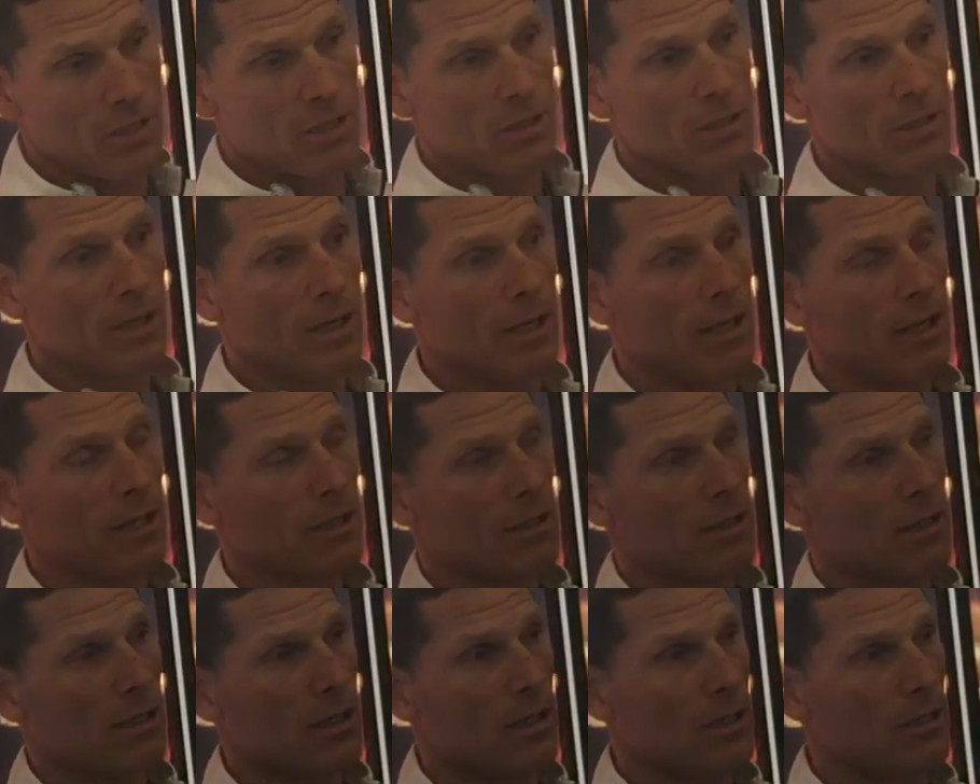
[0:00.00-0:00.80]

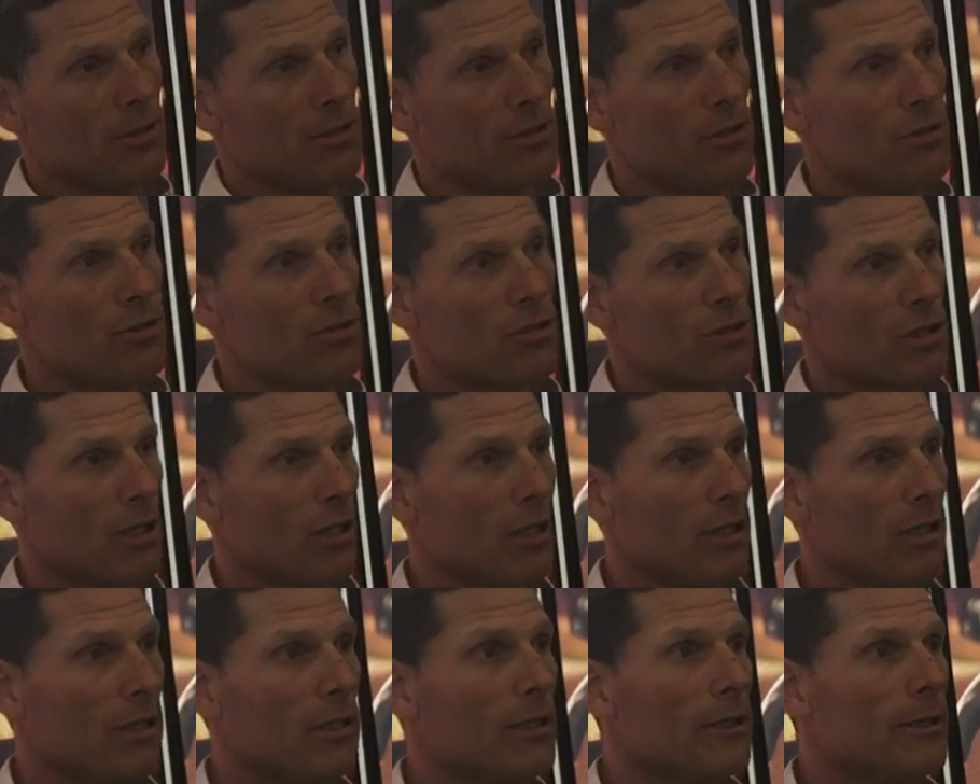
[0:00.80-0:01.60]
And
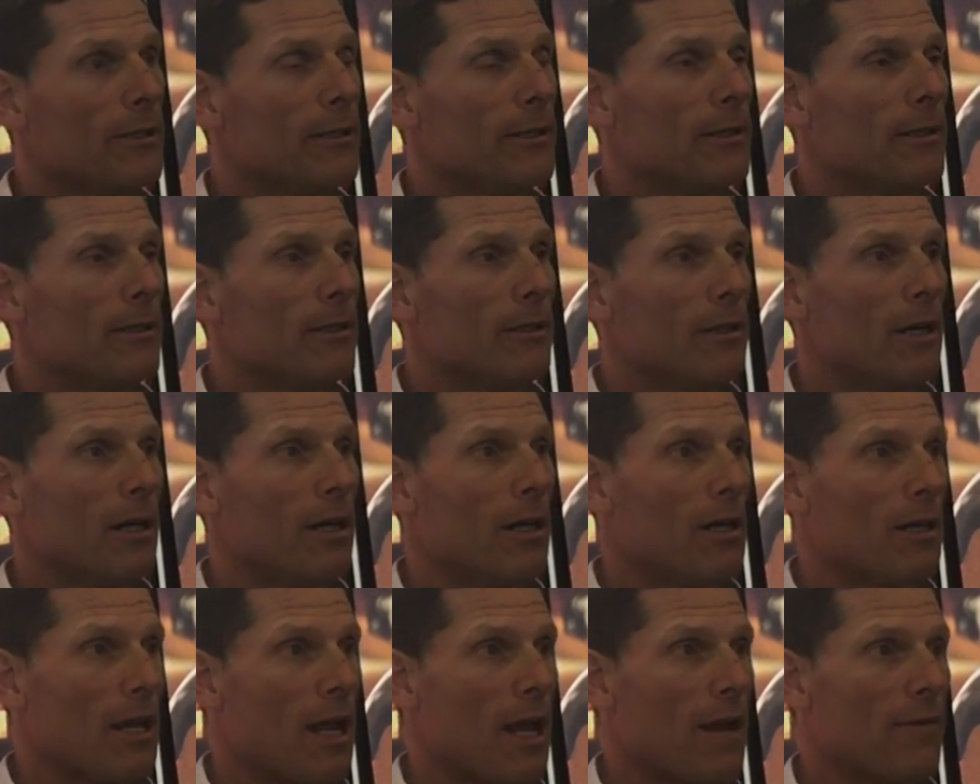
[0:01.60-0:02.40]
usually
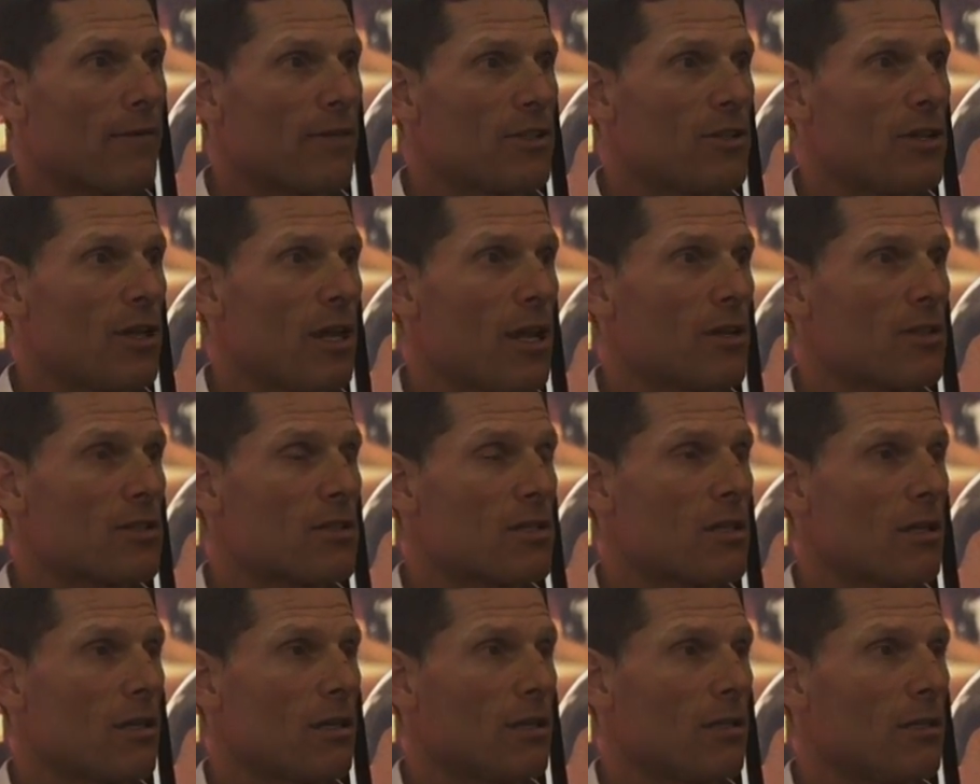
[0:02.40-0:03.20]
to have a
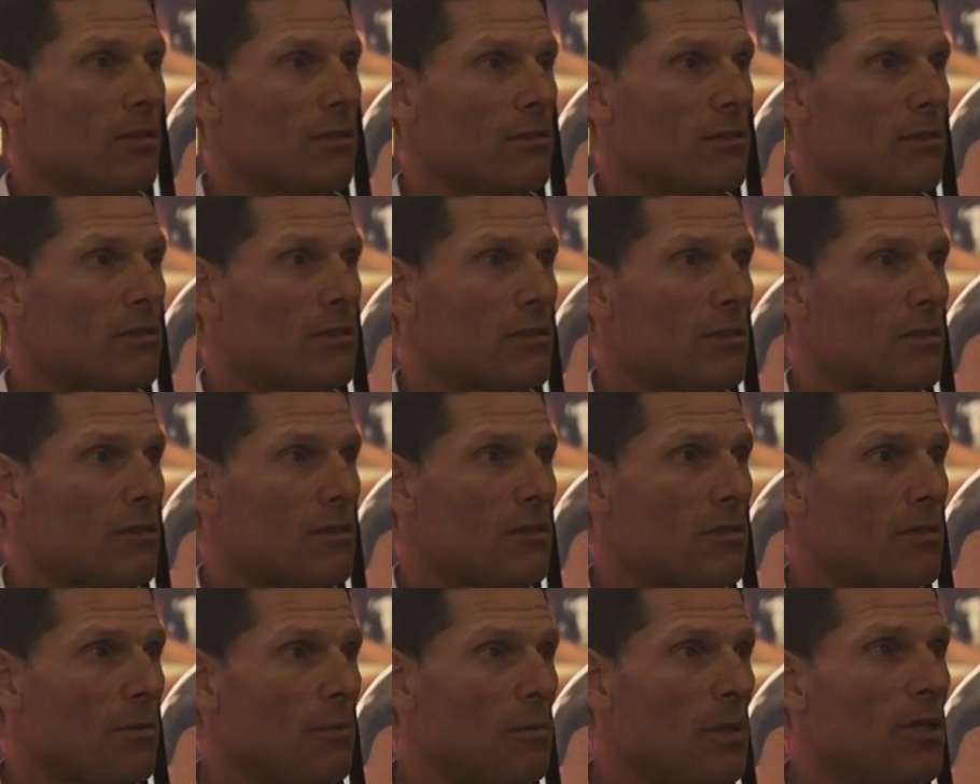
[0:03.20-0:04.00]
chance
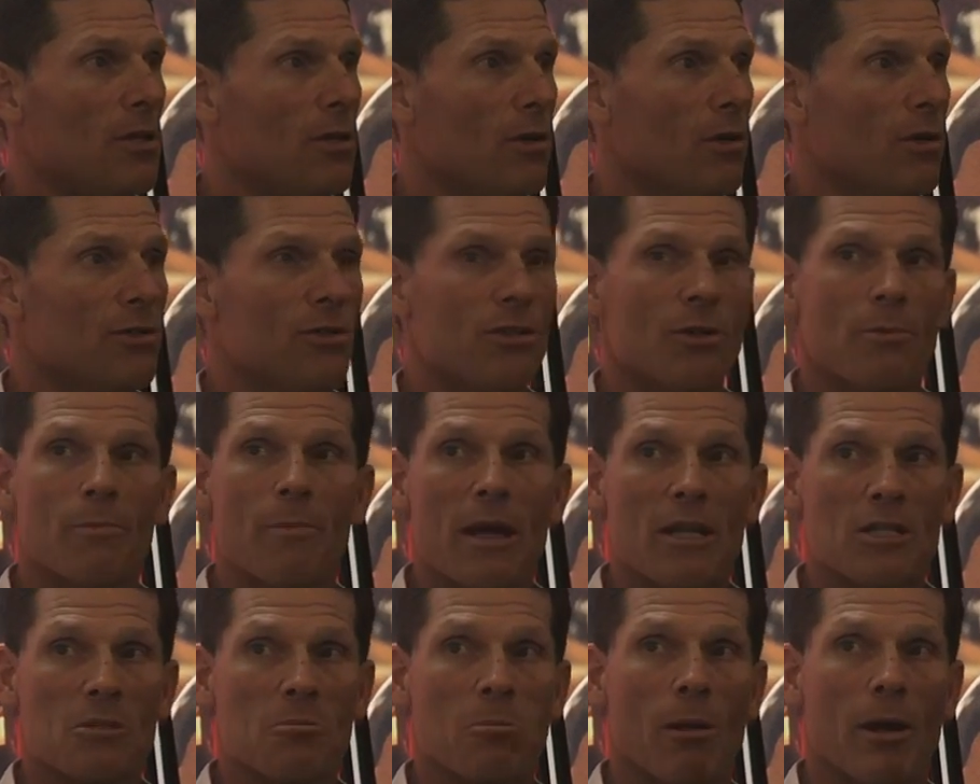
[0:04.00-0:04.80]
to be good, your
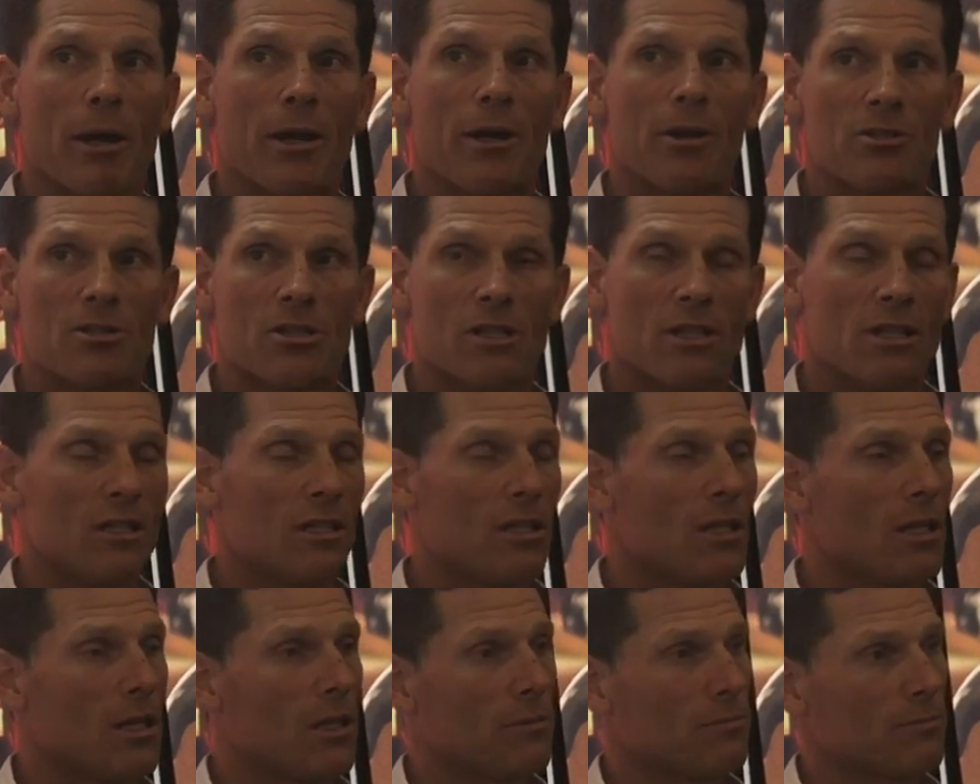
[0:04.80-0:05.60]
best players
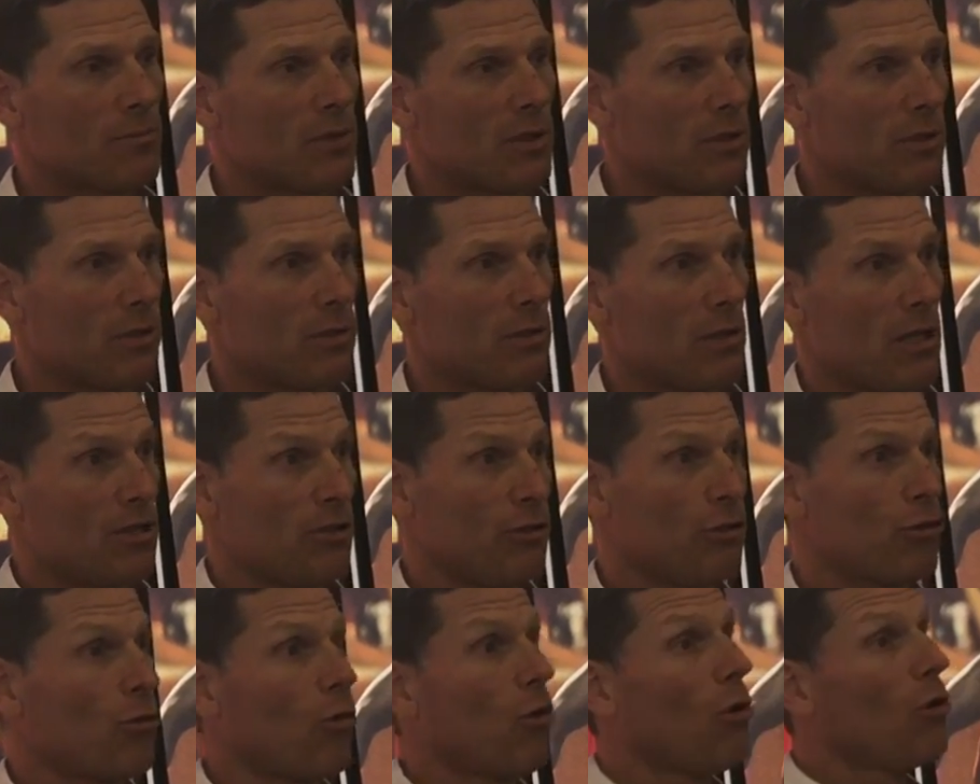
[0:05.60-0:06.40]
need to,
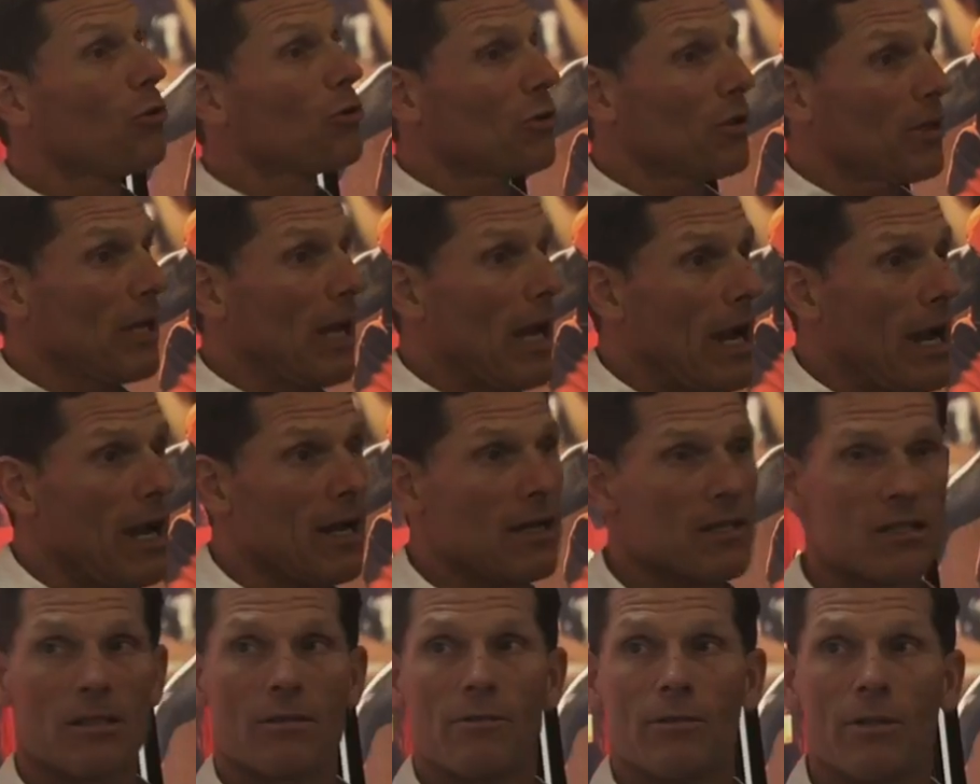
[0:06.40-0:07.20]
and your older
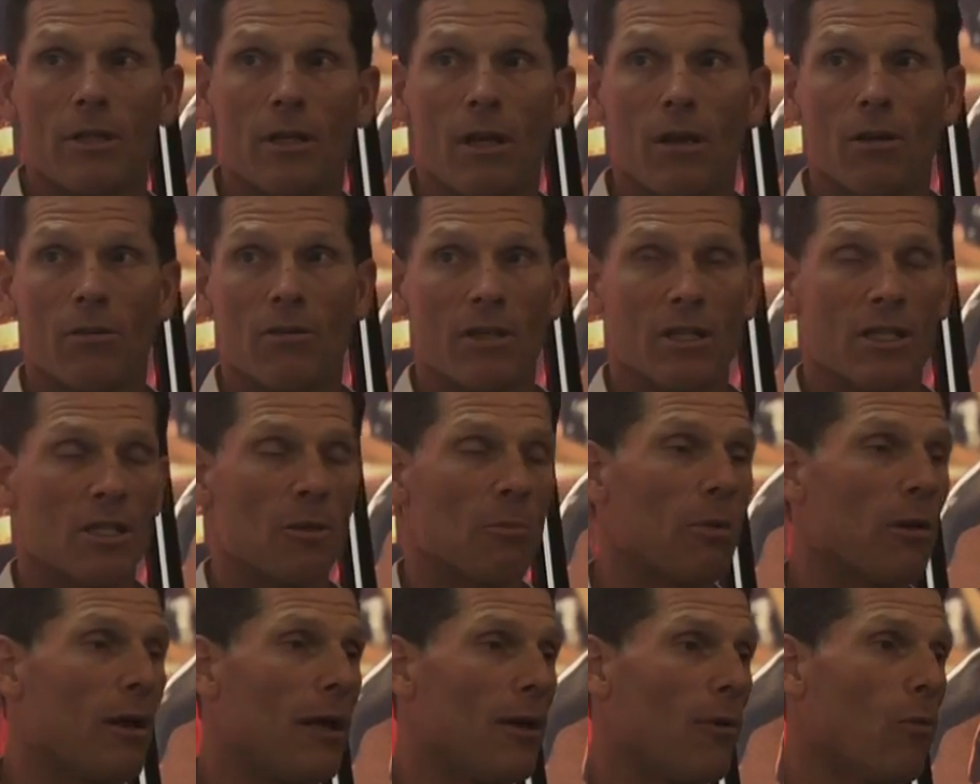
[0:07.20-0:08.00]
guys, you know, need
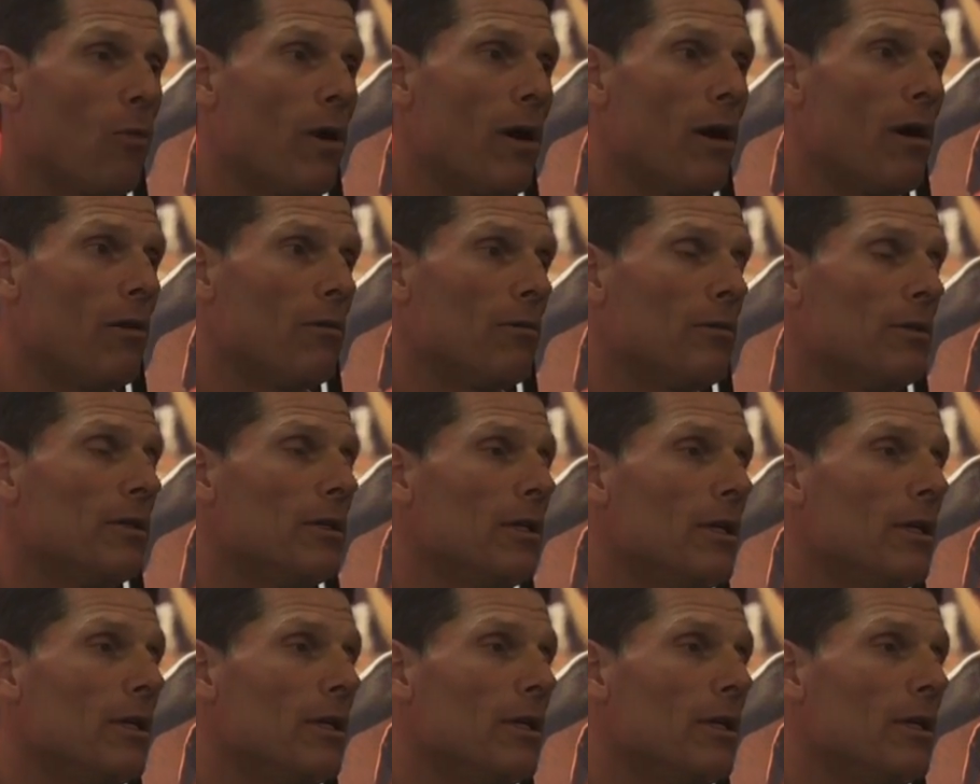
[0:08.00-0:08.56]
to play well.